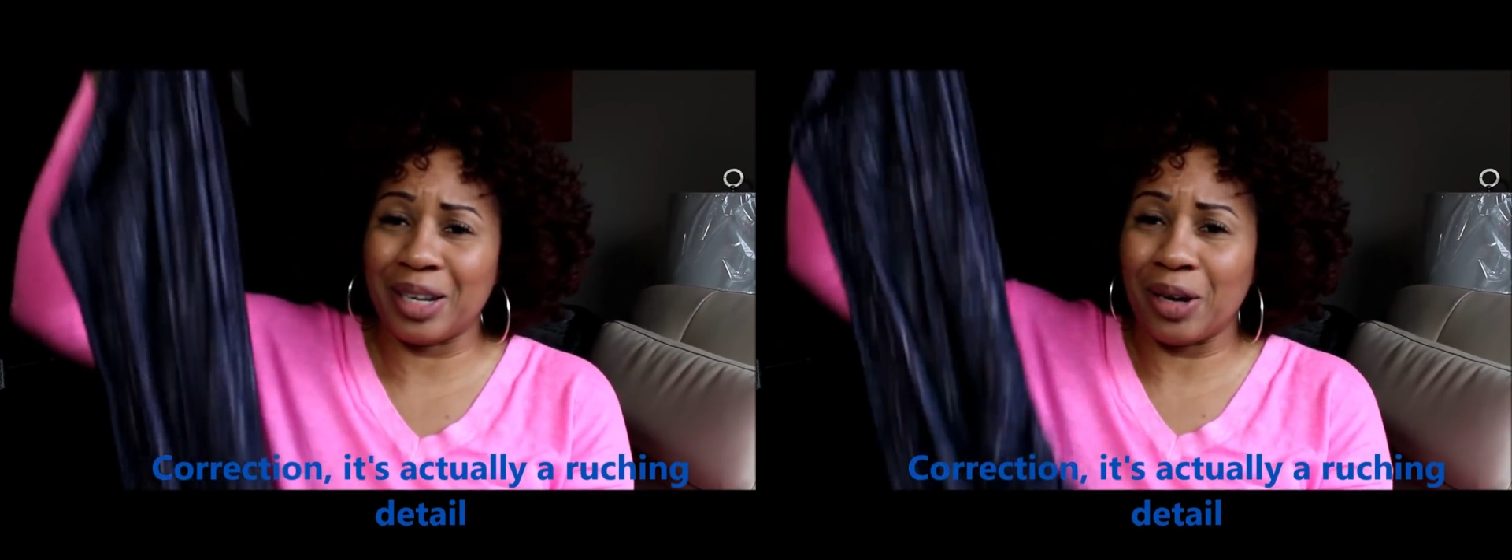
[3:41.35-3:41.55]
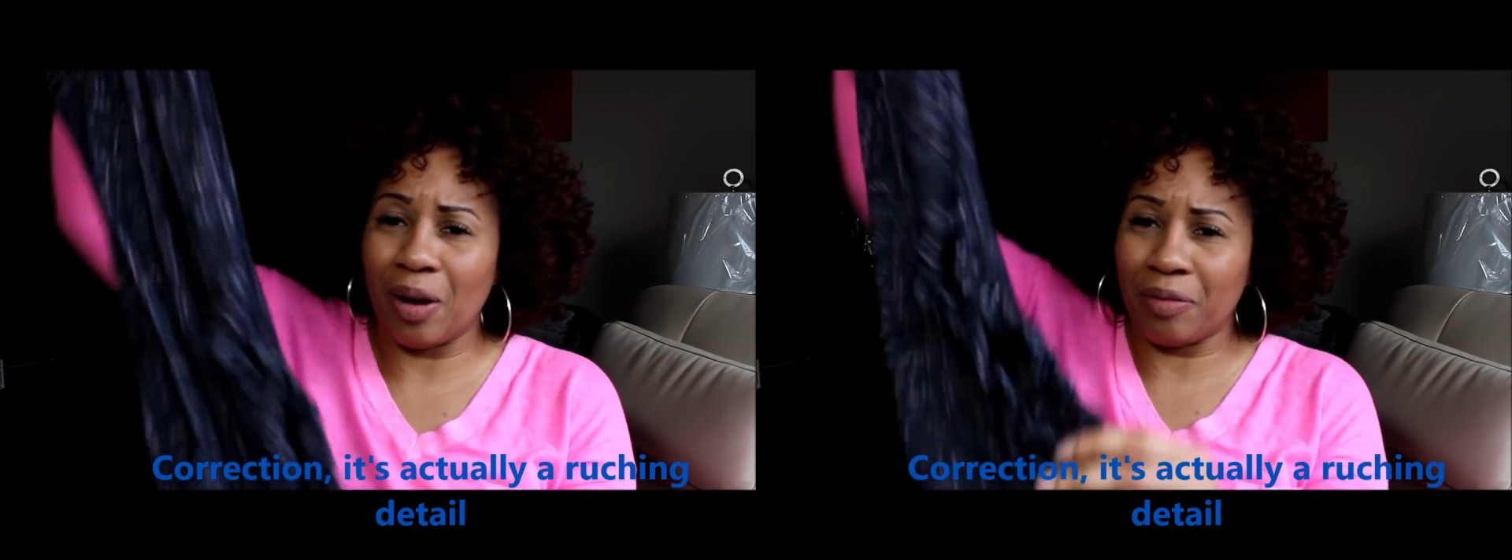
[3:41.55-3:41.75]

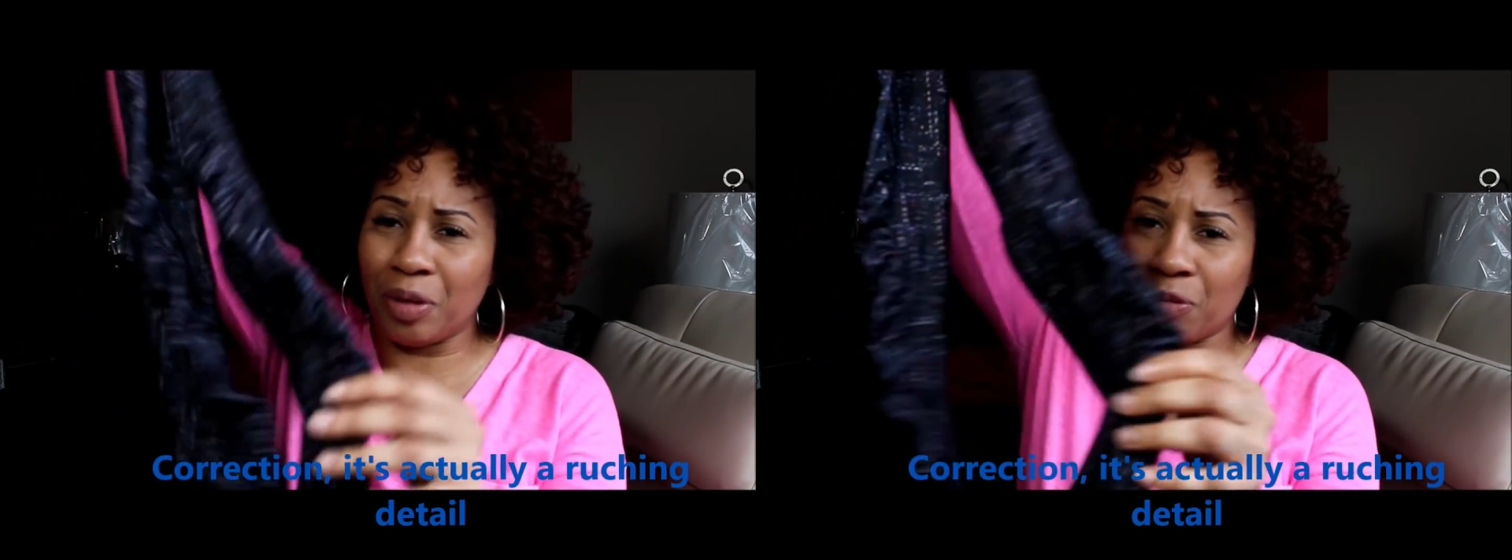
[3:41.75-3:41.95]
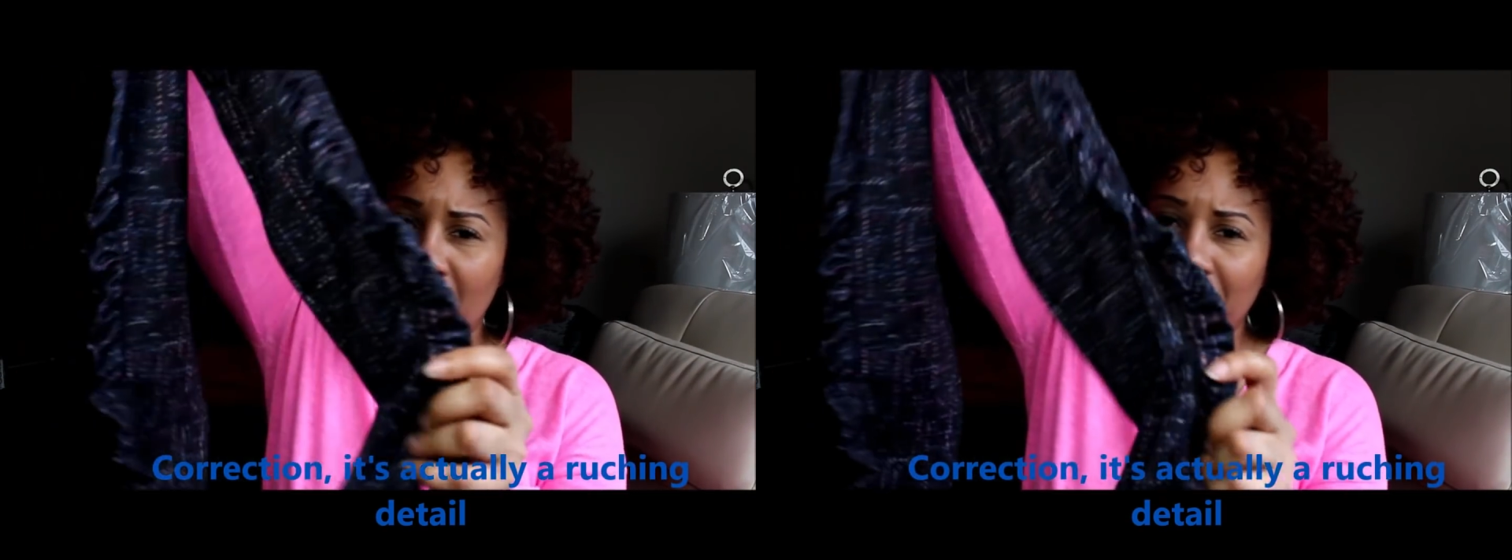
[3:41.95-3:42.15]
love
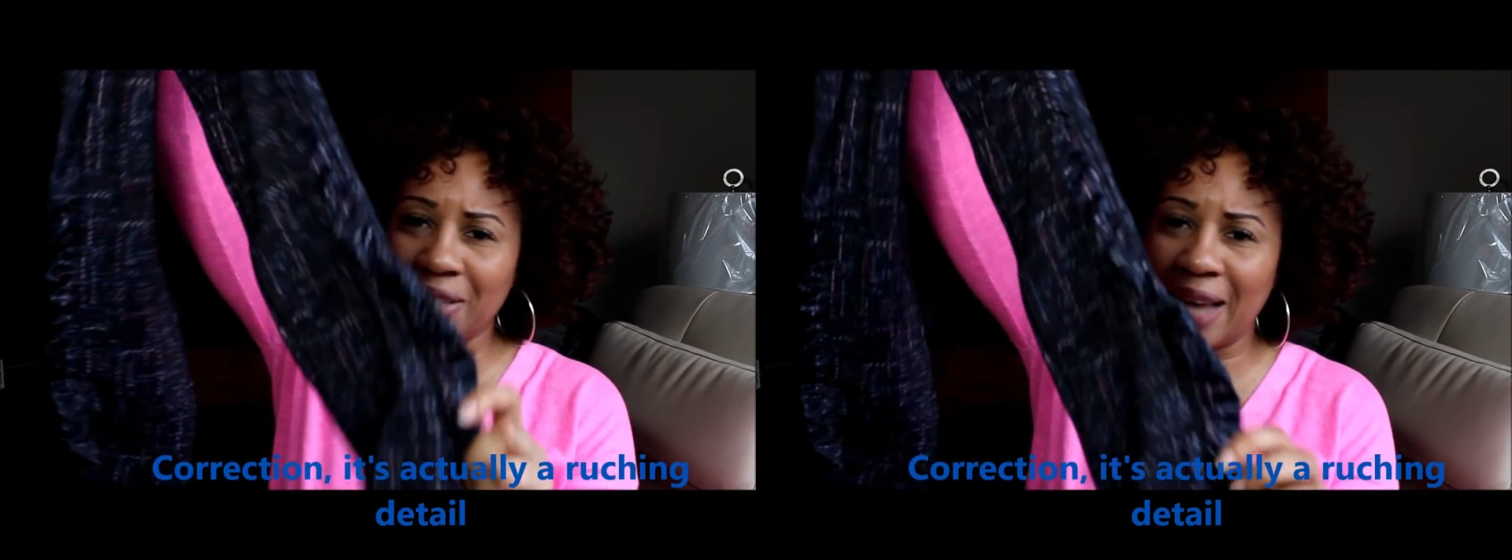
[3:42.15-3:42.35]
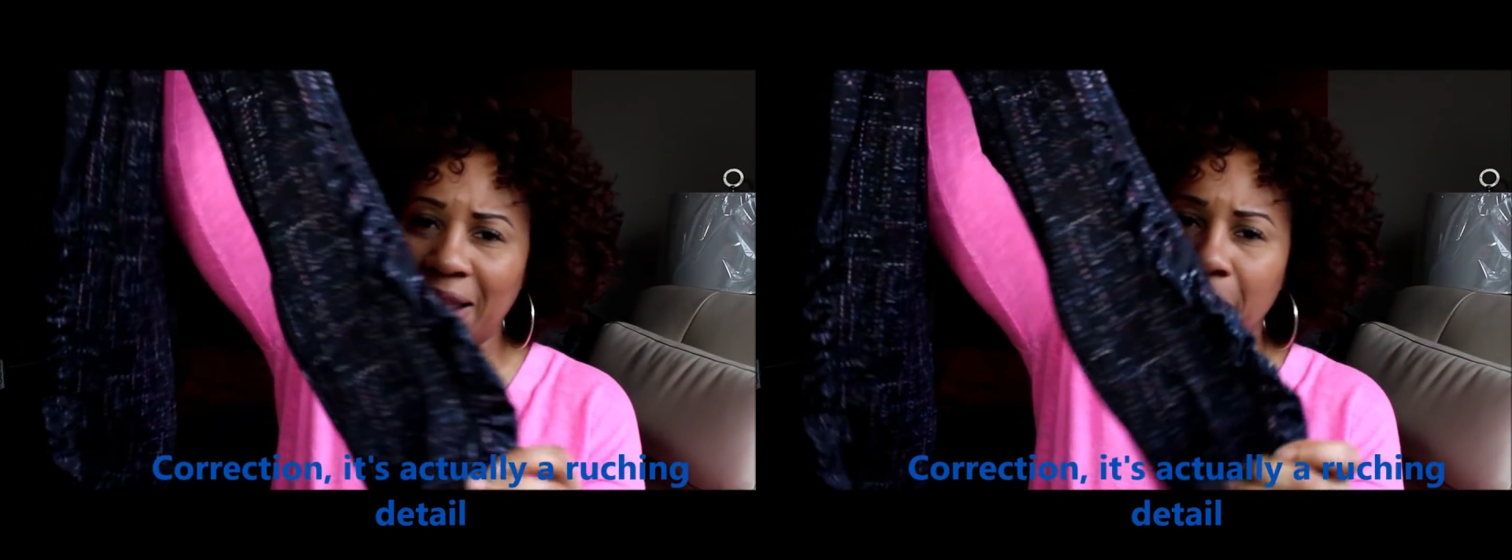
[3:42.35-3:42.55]
the
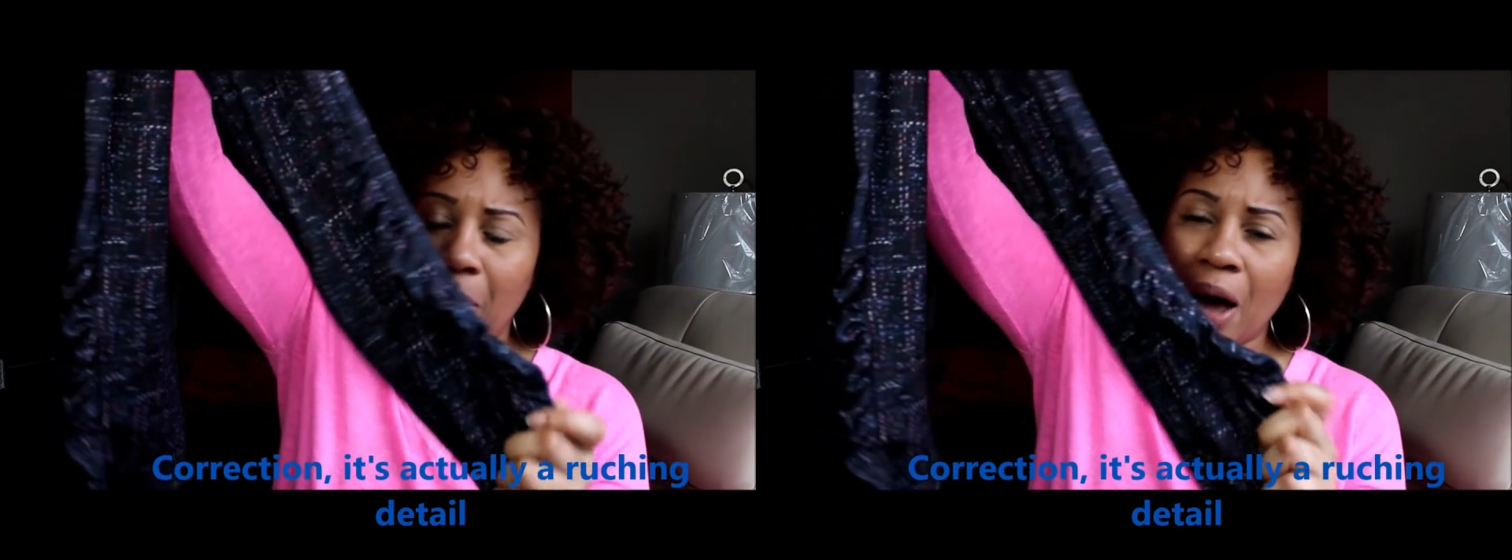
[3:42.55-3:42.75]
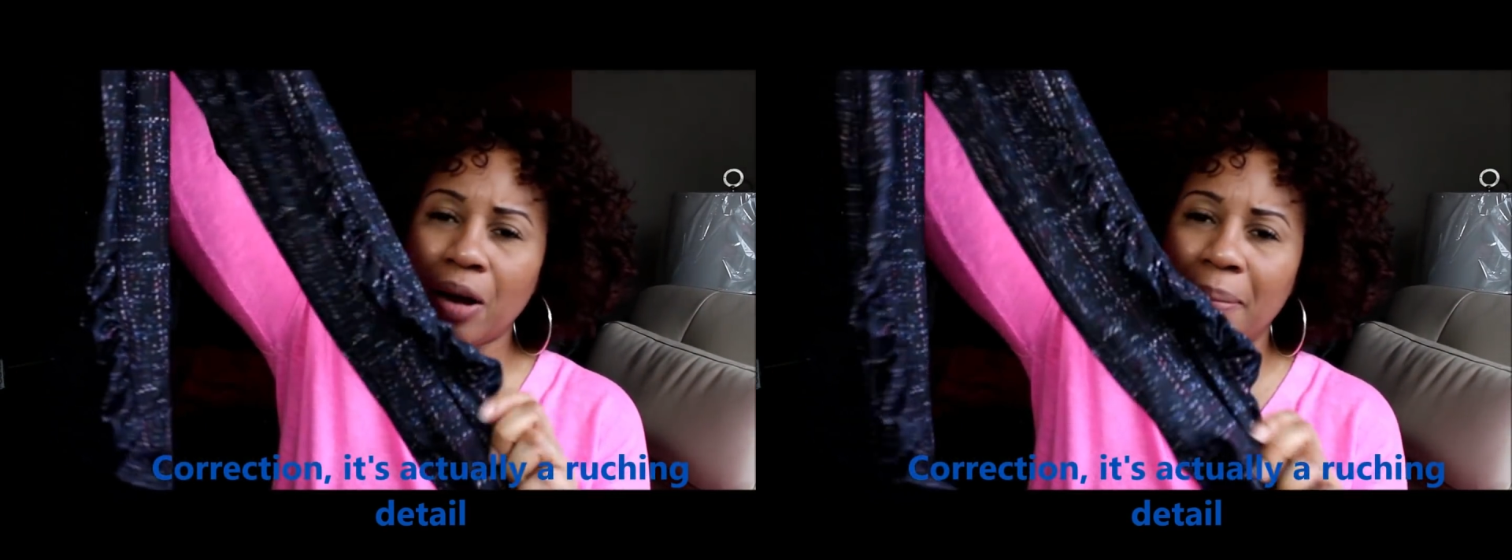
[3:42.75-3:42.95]
ruffles at the
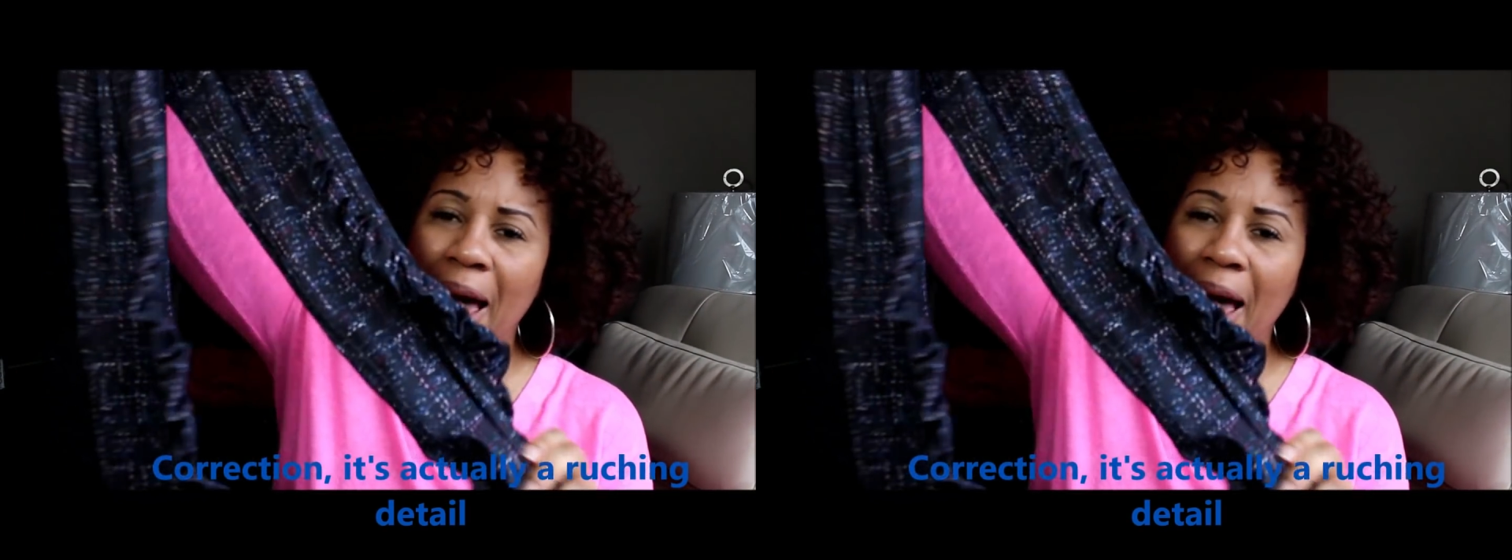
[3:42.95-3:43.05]
bottom.